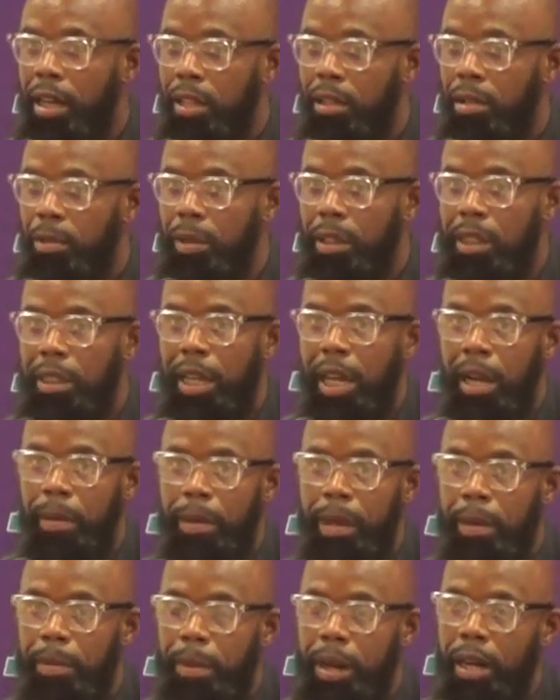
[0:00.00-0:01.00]
So we just got to
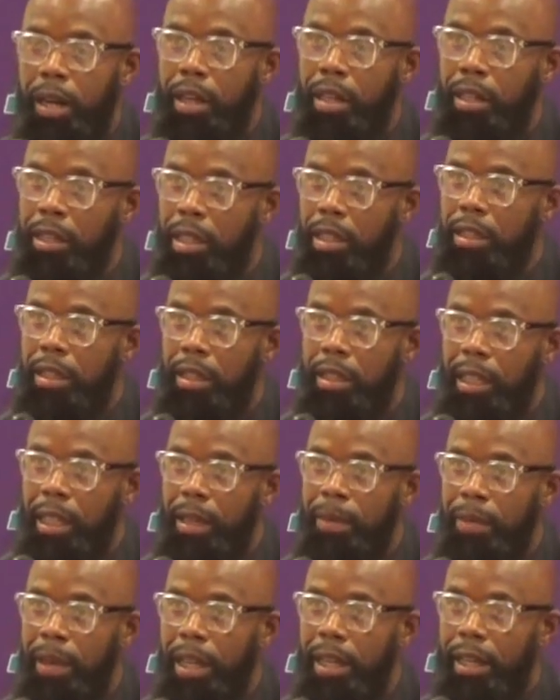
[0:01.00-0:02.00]
be a better-conditioned
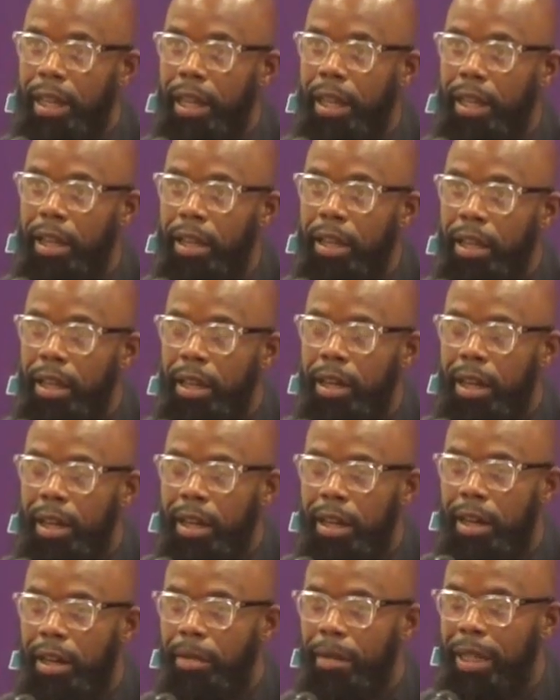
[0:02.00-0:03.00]
team that day.
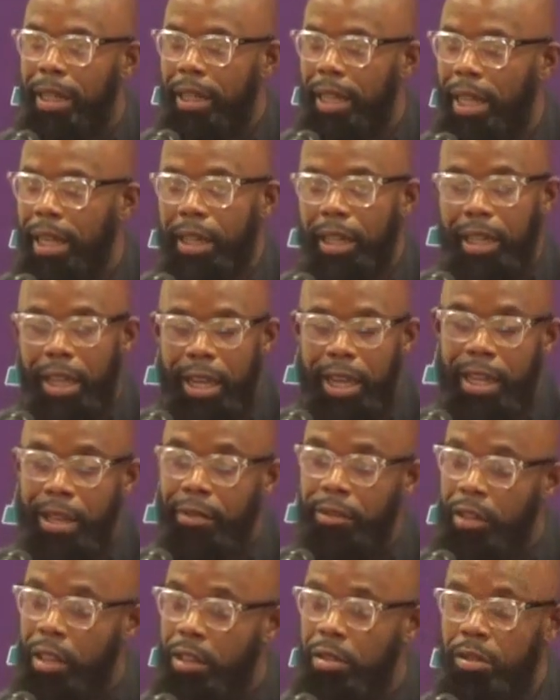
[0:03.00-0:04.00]
I think,
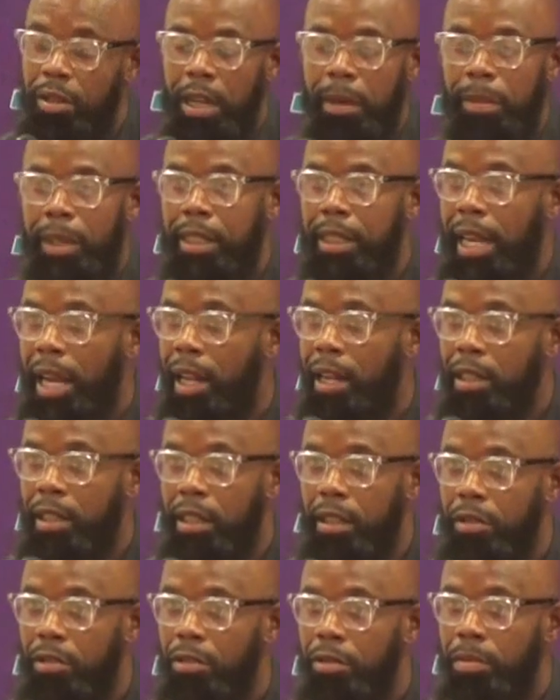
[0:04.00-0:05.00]
again, it's an extremely talented
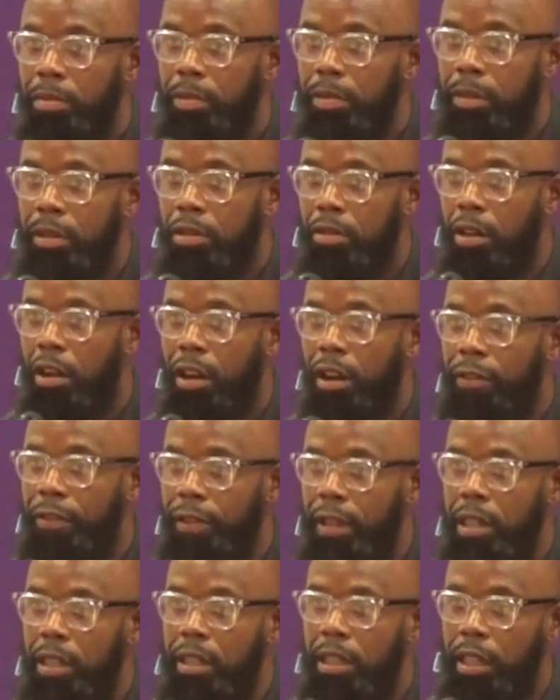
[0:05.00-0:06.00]
group.
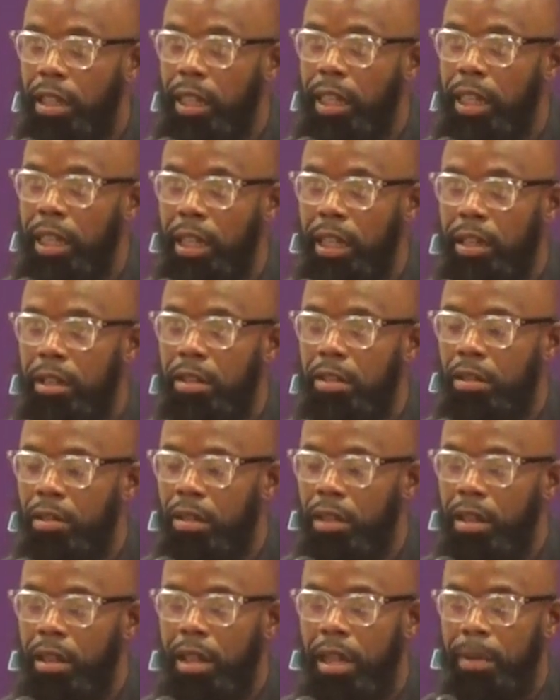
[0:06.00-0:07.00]
Strong finish to the year, so
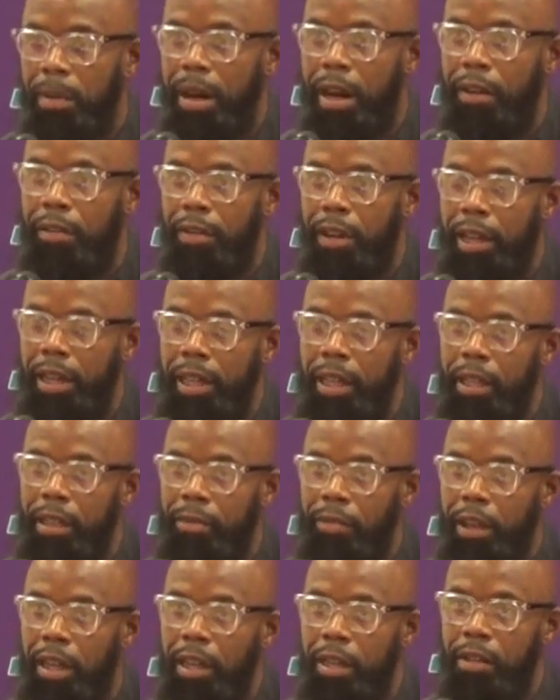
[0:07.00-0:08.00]
they'll come out ready
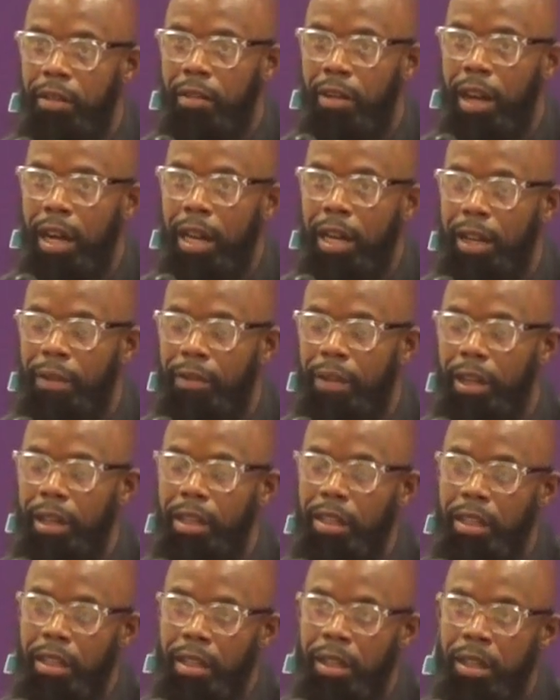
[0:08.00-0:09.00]
to rock and
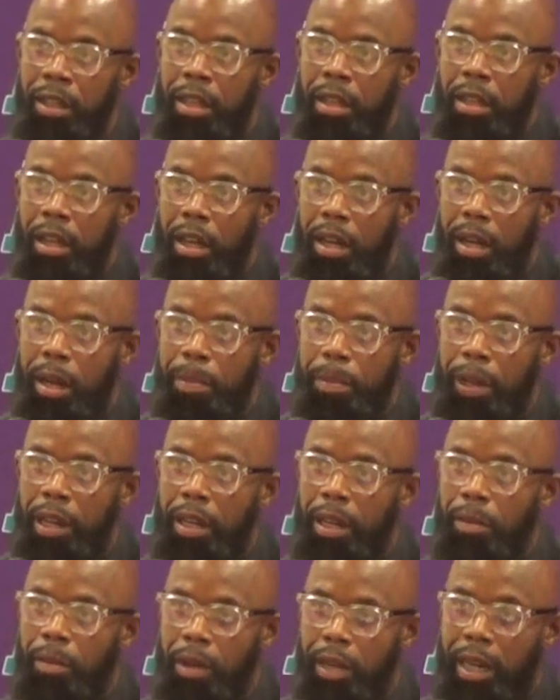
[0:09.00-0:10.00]
ready to
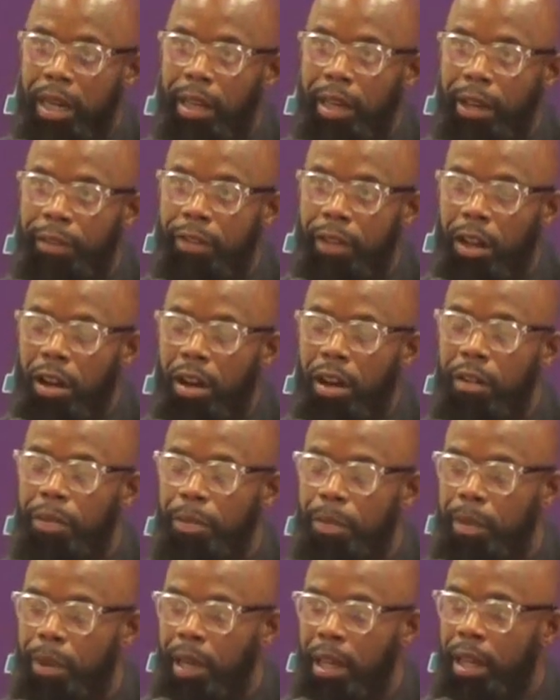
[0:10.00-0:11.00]
pick up where they left
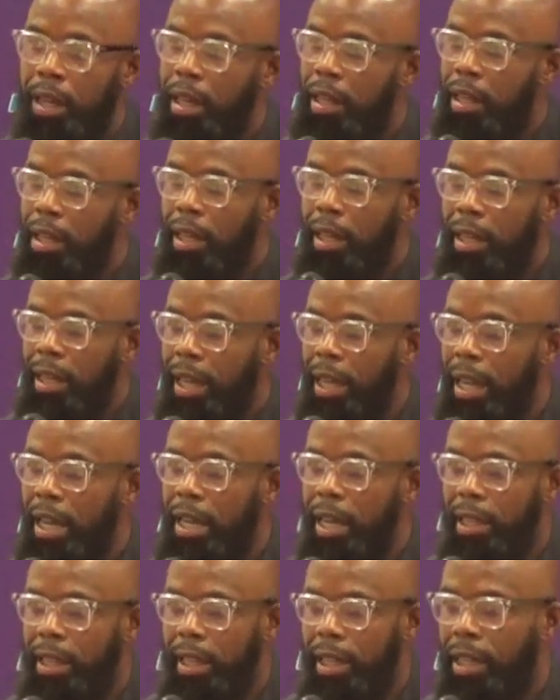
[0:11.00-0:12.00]
off. But,
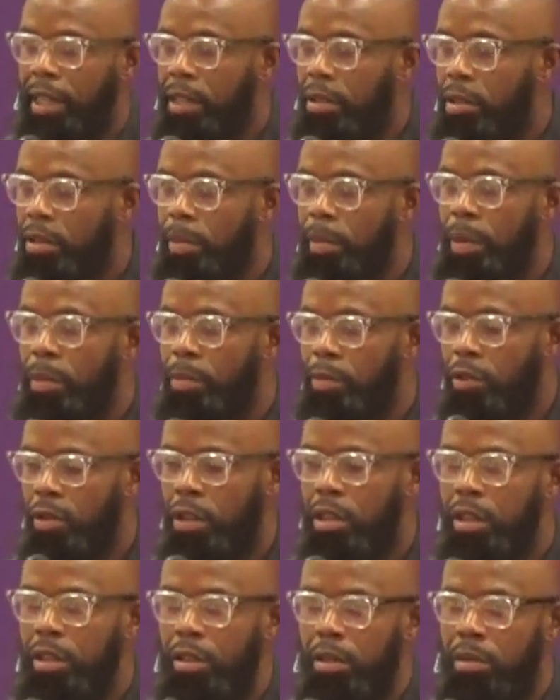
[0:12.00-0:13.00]
again, I think it's going to be
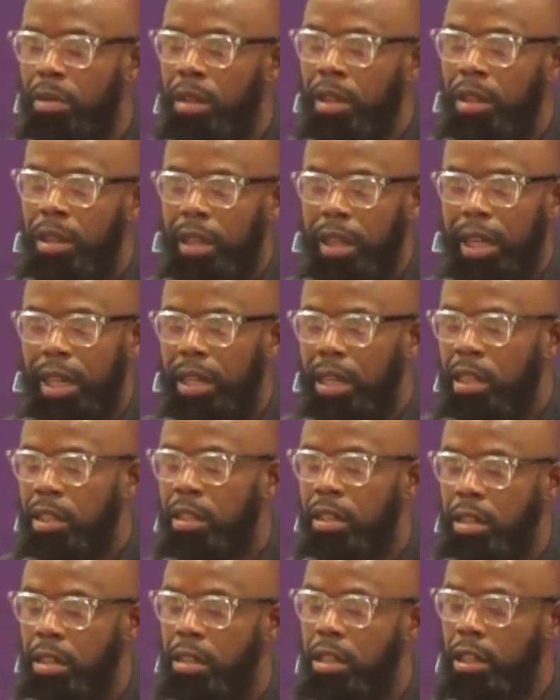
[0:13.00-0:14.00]
more so, again,
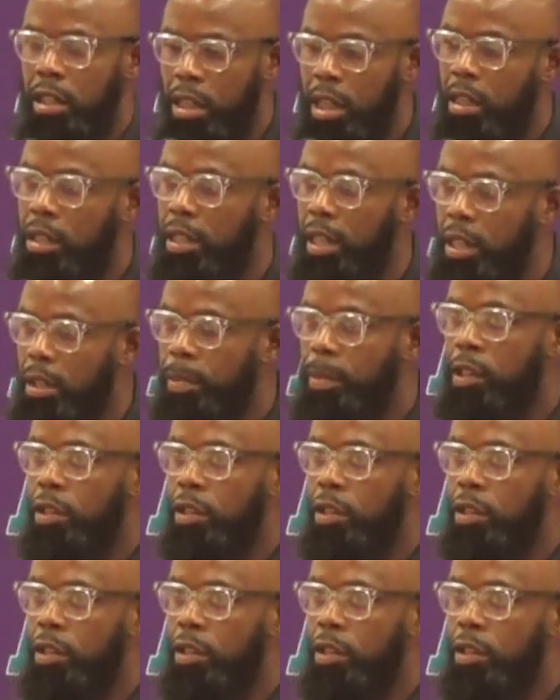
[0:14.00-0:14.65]
just